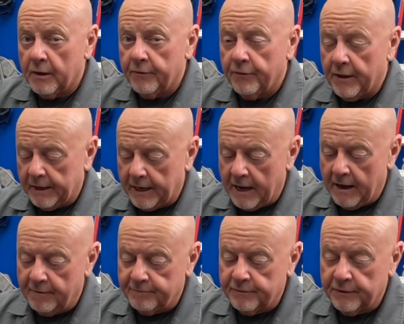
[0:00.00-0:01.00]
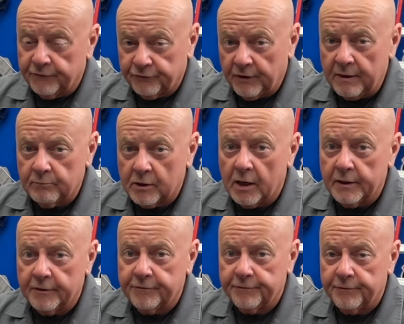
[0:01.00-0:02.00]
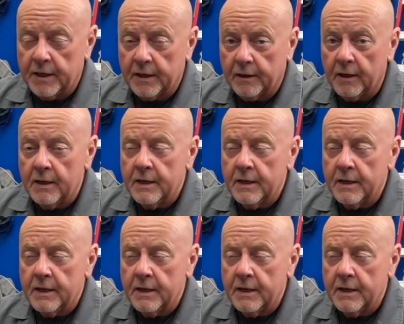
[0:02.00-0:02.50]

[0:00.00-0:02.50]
that have this same kind of fin.